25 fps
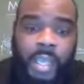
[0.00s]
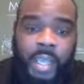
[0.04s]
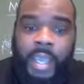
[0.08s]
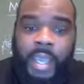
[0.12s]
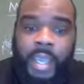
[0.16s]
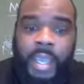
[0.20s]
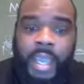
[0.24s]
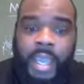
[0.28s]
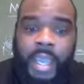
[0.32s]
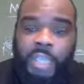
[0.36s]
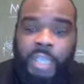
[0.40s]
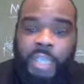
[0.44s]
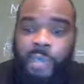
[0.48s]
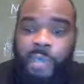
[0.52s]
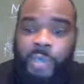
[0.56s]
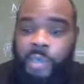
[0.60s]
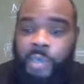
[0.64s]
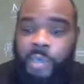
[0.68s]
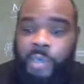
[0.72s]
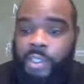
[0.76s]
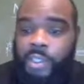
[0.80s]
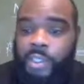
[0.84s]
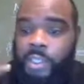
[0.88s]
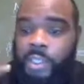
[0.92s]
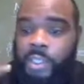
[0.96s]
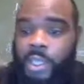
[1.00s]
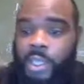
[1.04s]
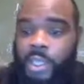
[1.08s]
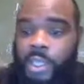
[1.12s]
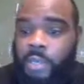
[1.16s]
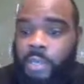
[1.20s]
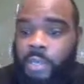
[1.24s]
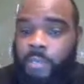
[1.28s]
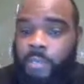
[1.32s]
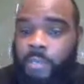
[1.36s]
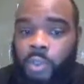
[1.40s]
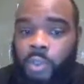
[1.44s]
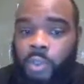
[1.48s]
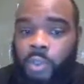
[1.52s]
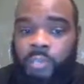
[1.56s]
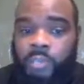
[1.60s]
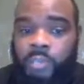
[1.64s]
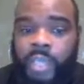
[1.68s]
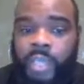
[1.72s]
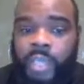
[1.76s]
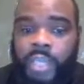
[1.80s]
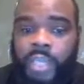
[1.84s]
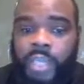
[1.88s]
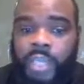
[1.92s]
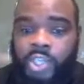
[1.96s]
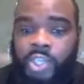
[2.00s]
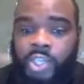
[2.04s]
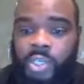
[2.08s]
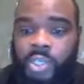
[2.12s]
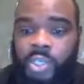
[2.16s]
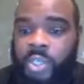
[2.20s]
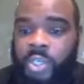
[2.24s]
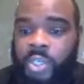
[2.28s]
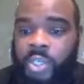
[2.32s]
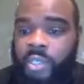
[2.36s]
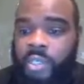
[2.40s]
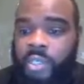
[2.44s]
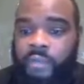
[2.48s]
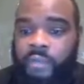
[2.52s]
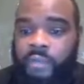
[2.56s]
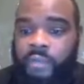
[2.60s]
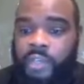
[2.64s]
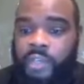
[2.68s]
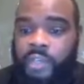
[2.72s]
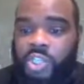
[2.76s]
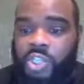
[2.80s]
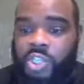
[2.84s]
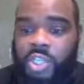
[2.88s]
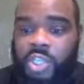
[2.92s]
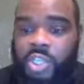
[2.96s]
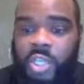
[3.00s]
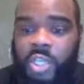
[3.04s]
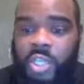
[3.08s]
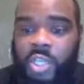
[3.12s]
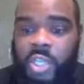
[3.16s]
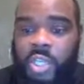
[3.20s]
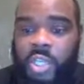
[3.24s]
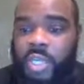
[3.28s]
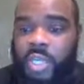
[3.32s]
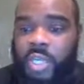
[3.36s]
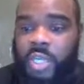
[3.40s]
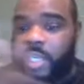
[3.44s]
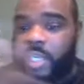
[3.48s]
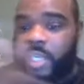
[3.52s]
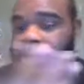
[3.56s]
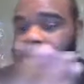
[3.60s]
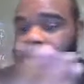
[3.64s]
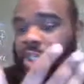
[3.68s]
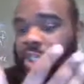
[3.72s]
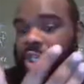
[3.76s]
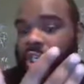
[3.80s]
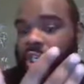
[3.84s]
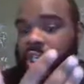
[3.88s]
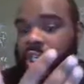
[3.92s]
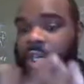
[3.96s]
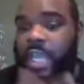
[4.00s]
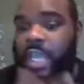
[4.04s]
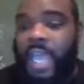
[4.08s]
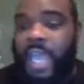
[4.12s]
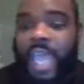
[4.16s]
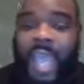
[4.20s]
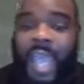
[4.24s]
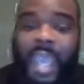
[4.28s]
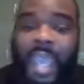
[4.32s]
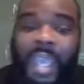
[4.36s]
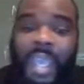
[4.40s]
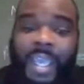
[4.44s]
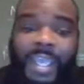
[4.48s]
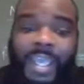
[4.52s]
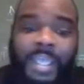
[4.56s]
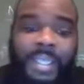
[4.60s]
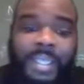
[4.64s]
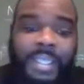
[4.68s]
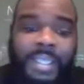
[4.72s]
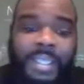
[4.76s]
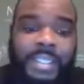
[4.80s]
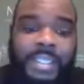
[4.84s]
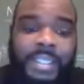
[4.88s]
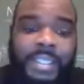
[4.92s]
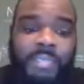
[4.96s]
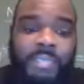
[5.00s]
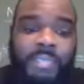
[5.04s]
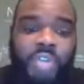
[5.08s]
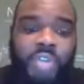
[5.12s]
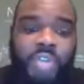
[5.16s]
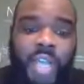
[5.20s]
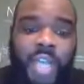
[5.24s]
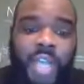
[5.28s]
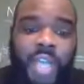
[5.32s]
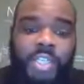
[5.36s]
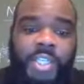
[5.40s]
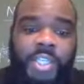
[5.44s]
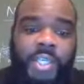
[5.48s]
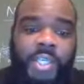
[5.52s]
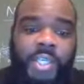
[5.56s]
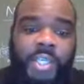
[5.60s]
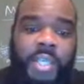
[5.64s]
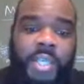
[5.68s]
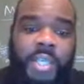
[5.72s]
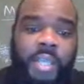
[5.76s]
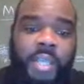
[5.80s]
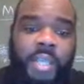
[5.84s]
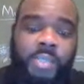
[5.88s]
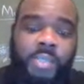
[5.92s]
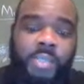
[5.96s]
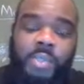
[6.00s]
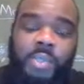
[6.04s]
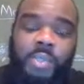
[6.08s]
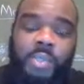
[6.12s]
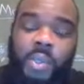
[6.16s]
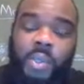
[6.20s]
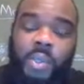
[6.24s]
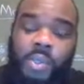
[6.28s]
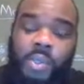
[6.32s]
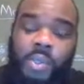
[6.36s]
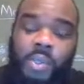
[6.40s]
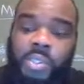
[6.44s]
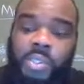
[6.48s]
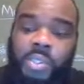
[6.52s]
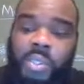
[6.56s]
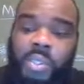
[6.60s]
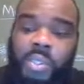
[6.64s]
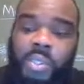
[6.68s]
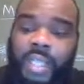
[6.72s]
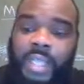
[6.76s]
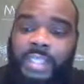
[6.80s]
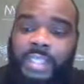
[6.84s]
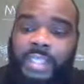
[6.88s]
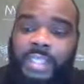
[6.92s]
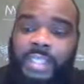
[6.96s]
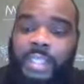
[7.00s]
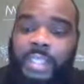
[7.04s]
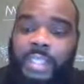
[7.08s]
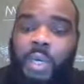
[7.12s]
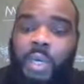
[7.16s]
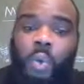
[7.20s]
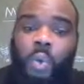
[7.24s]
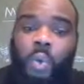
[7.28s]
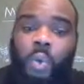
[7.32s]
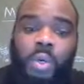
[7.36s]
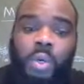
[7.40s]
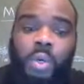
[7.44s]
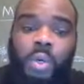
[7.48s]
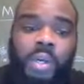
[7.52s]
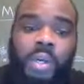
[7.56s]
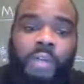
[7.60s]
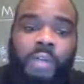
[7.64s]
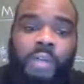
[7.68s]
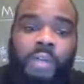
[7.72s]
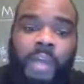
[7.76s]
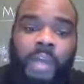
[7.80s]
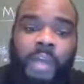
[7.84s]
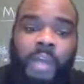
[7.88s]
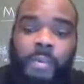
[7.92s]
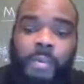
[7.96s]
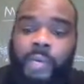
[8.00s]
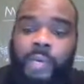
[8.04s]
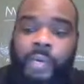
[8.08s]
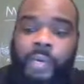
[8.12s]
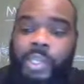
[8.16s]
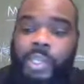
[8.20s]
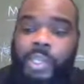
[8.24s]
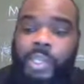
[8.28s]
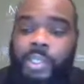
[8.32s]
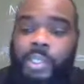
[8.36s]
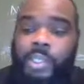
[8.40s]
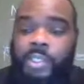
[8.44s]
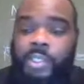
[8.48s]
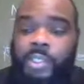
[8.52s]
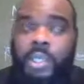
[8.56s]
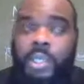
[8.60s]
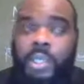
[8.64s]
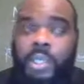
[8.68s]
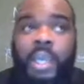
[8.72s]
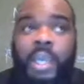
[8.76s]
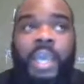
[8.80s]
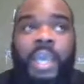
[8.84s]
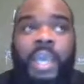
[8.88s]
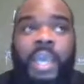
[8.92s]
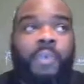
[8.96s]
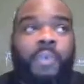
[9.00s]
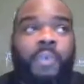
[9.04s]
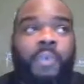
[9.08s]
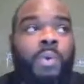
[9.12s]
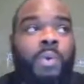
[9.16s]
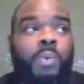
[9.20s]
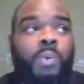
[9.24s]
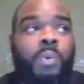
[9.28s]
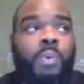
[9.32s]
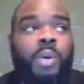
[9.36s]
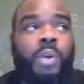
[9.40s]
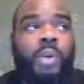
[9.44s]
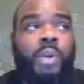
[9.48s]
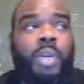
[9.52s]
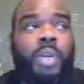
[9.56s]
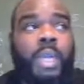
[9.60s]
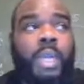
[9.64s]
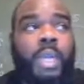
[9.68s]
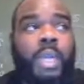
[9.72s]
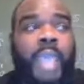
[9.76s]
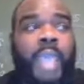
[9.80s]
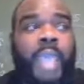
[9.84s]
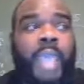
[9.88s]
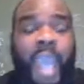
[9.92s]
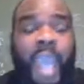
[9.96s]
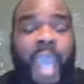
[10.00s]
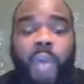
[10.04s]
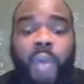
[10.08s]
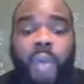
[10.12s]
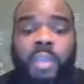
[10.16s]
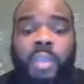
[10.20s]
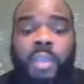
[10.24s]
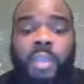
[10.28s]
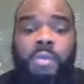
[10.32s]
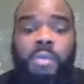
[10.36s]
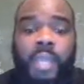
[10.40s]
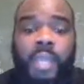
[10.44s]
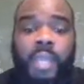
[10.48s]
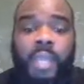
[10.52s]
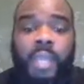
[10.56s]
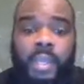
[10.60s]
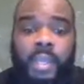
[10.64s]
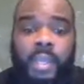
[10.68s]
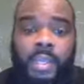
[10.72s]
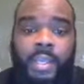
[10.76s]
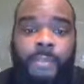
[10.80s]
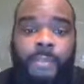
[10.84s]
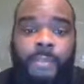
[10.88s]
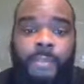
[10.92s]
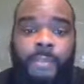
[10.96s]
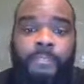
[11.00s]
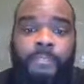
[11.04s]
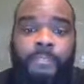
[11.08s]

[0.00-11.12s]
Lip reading: exponents, multiplication, division, addition, and subtraction. So that's the order of operations. And when we're calculating